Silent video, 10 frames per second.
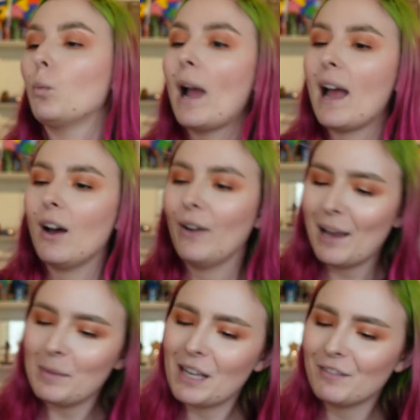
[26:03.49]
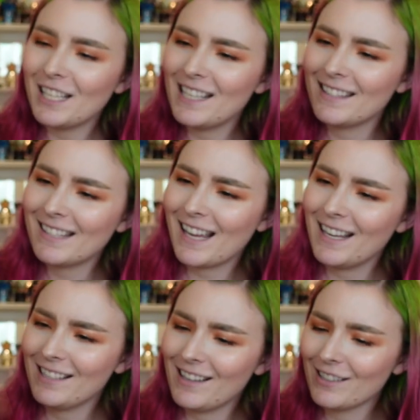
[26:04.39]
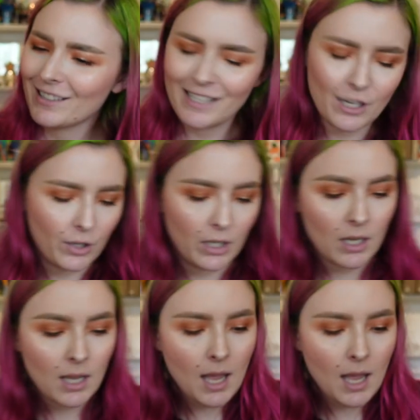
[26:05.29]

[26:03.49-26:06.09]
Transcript: Wow, how many of these say dark secret?